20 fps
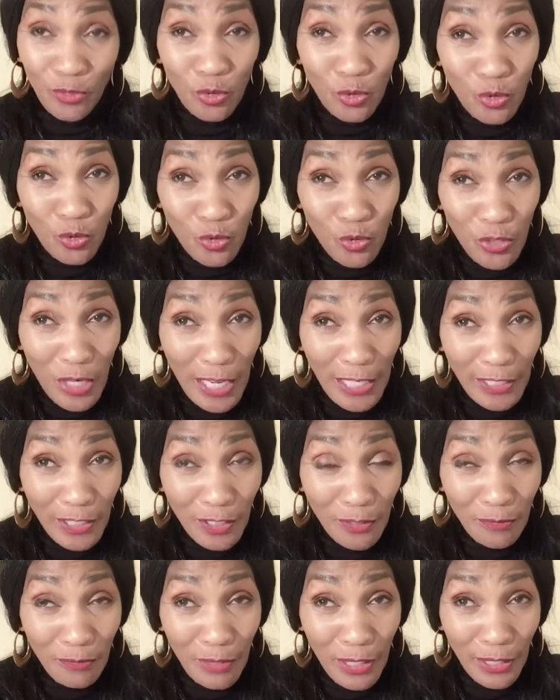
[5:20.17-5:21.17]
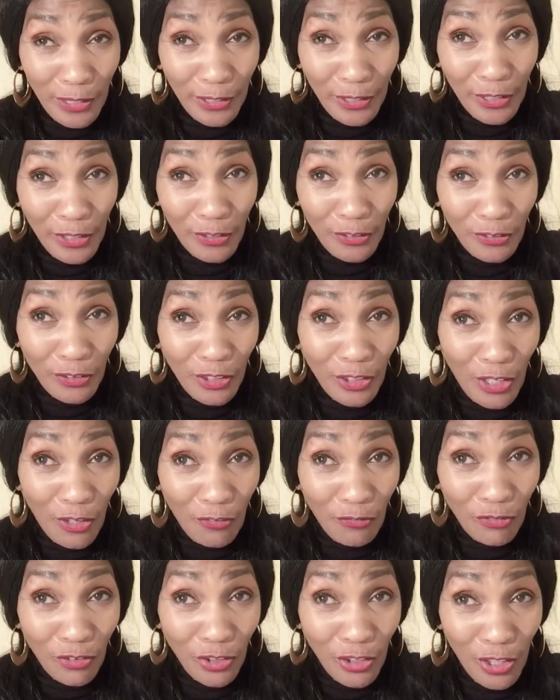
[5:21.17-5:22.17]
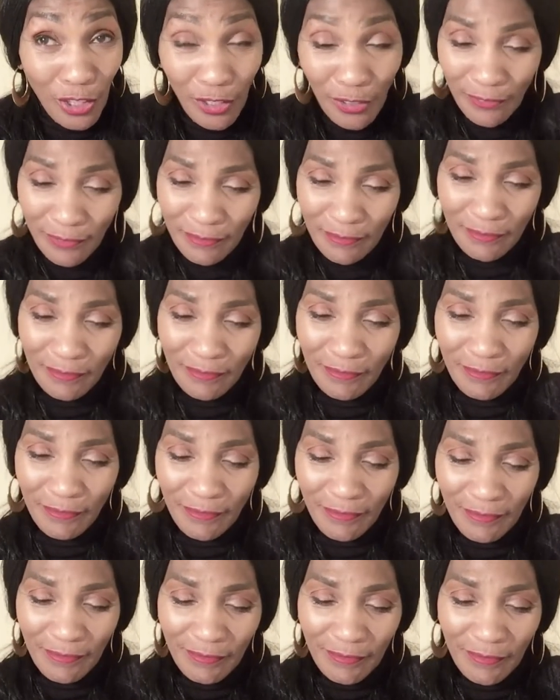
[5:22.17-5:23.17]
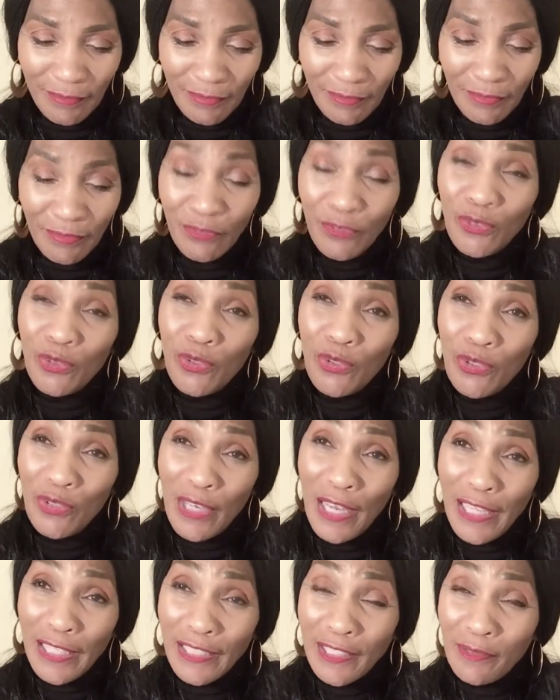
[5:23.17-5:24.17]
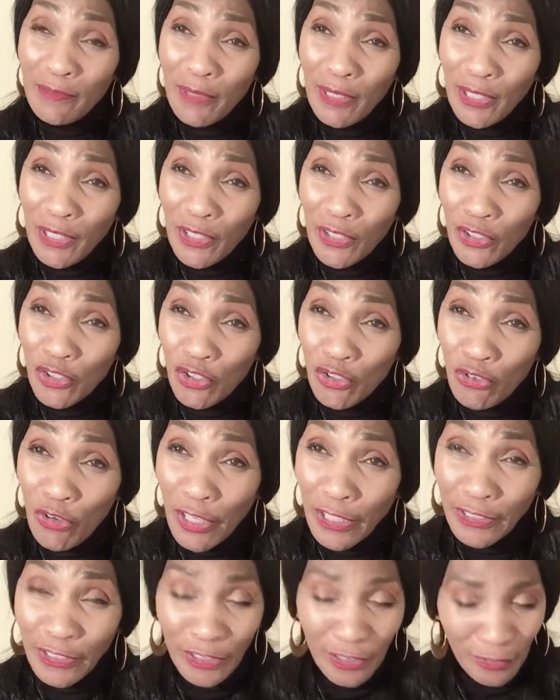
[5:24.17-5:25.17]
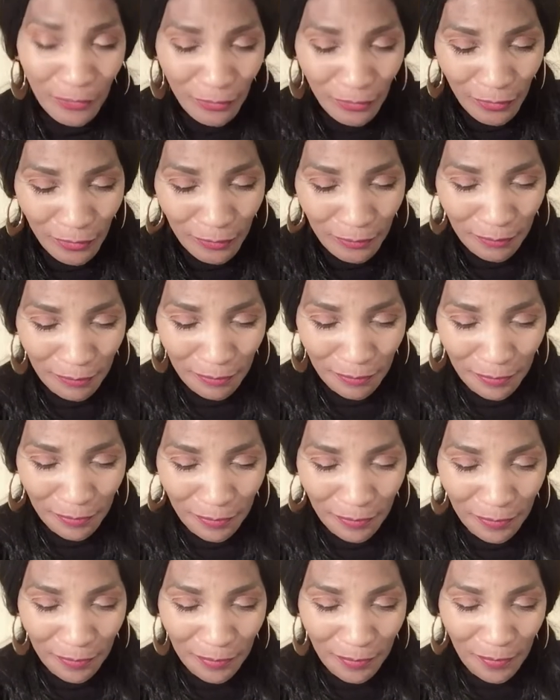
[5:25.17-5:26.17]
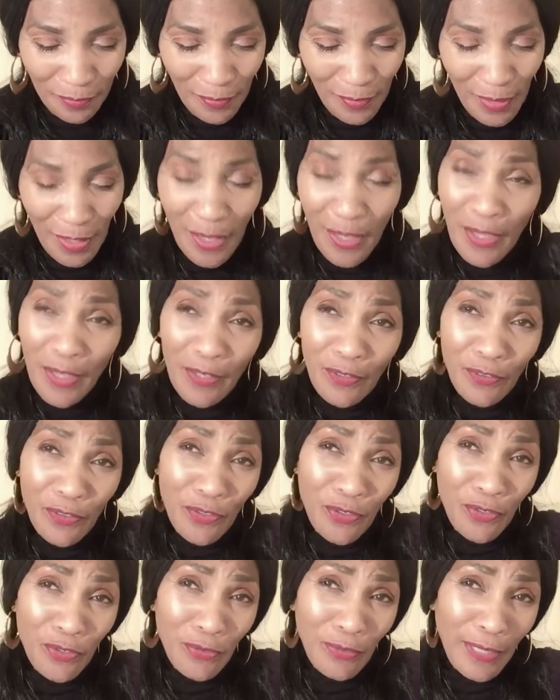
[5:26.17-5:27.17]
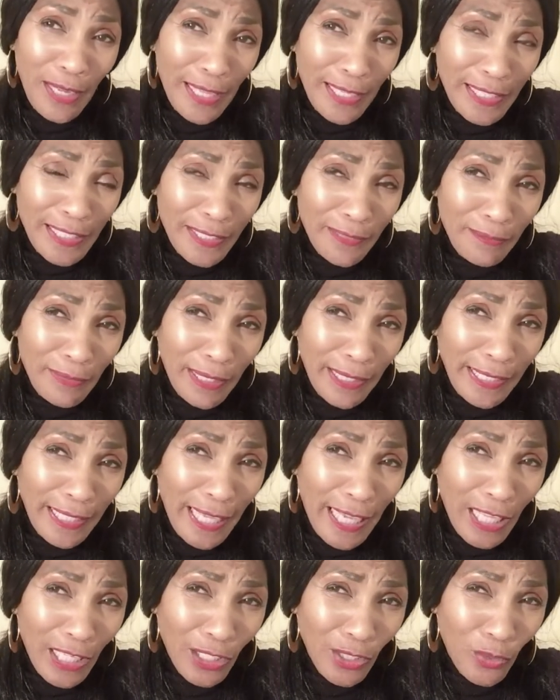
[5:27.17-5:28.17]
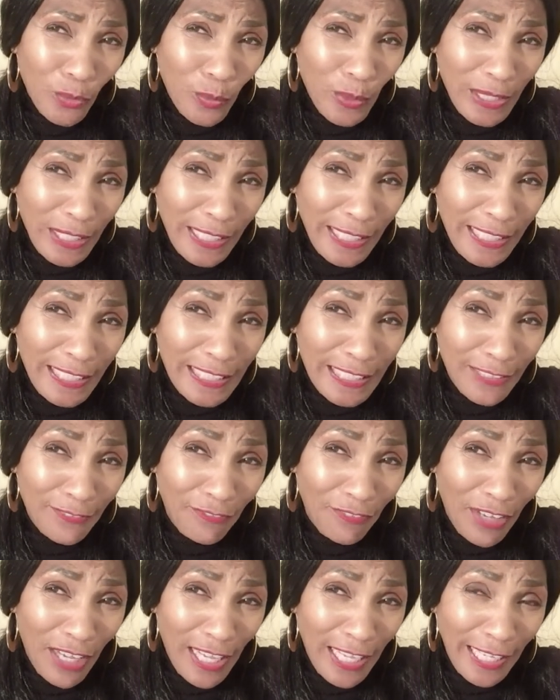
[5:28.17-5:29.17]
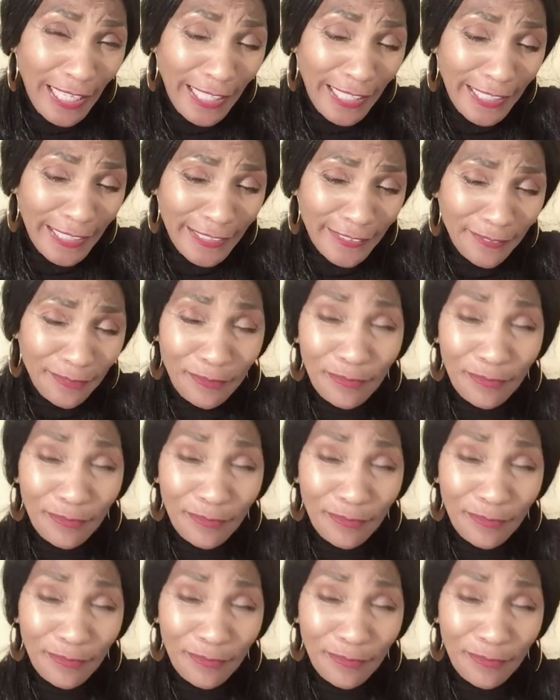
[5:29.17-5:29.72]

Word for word: Do you like smelling lovely? Do you like smelling attractive? do you like smelling eloquently divine?